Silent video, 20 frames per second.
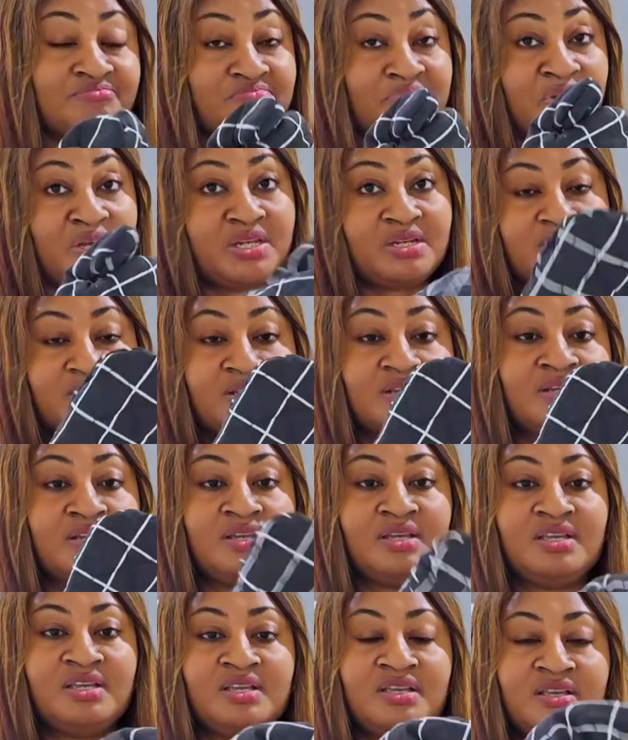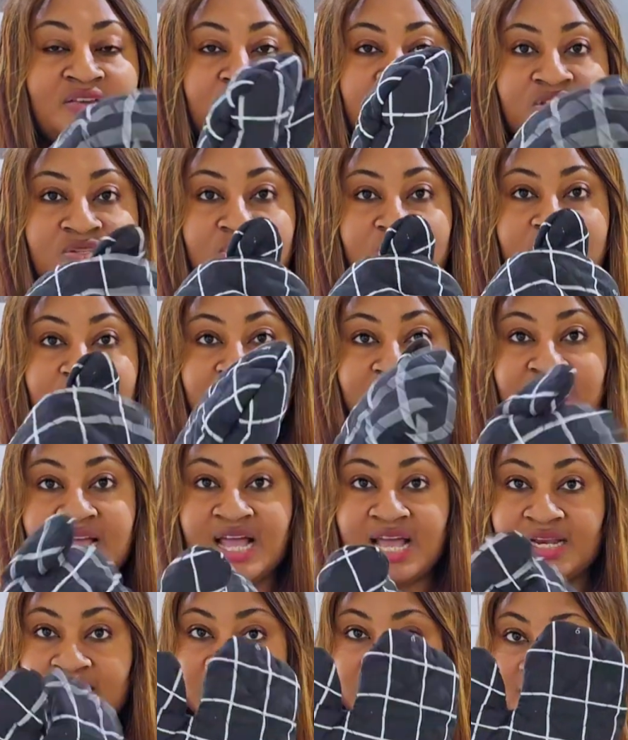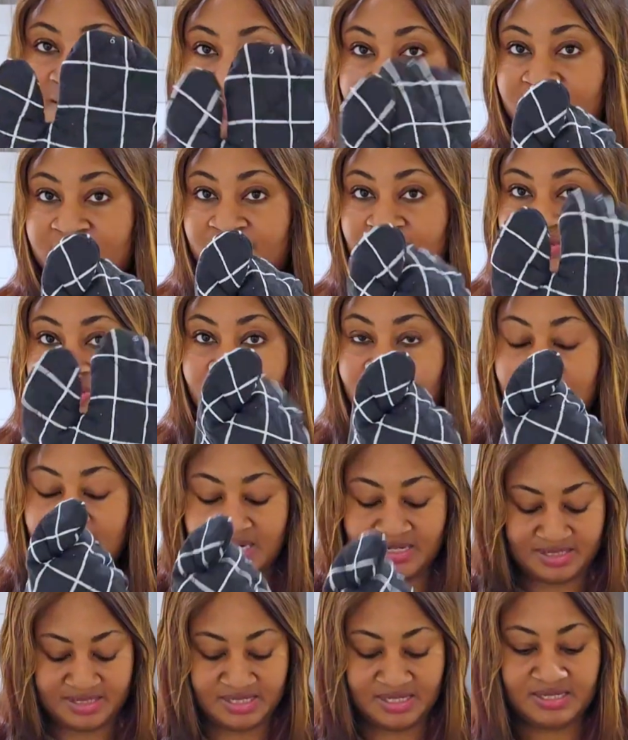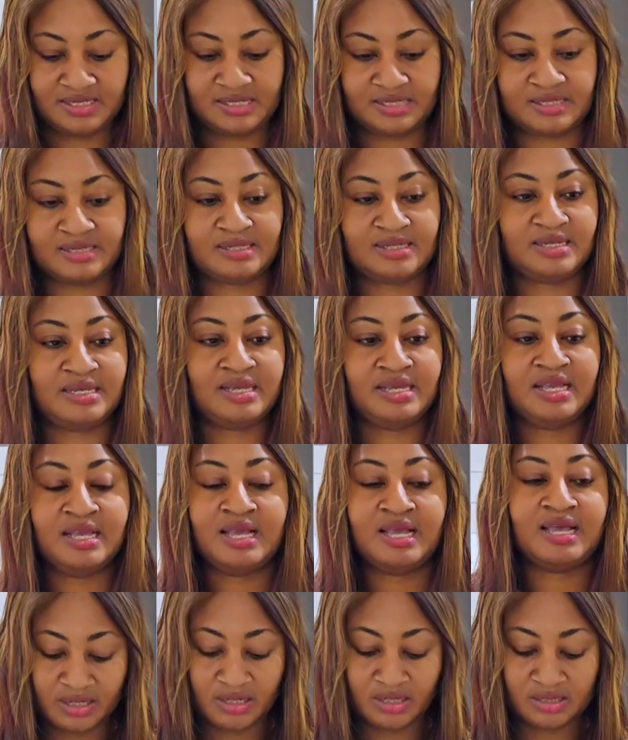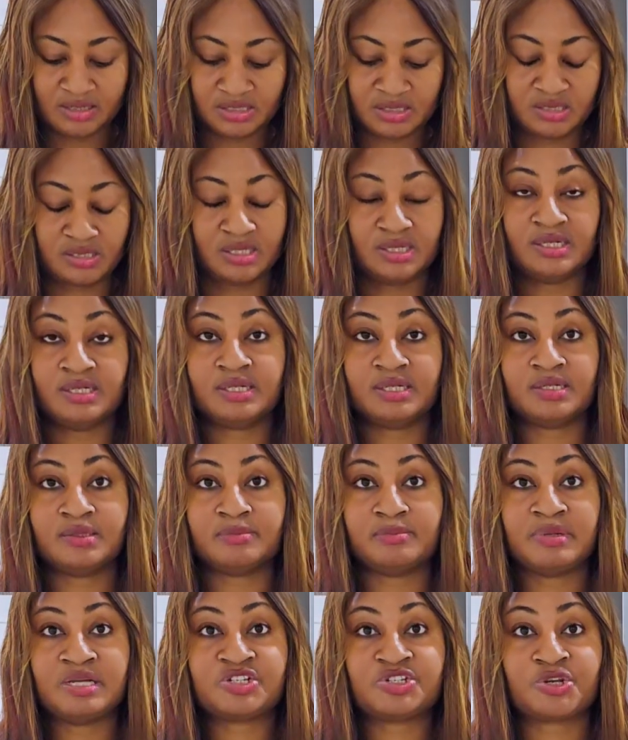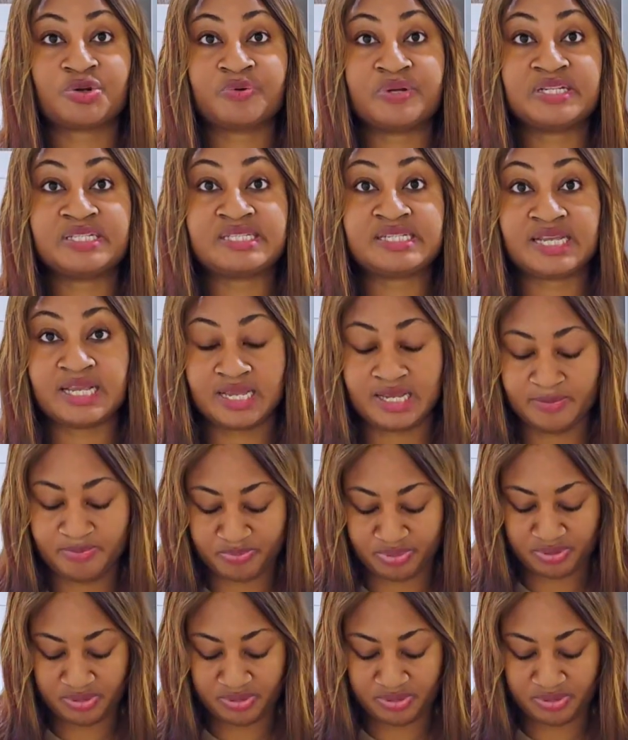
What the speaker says: But it suits the hand, so that is it. I got measuring tape,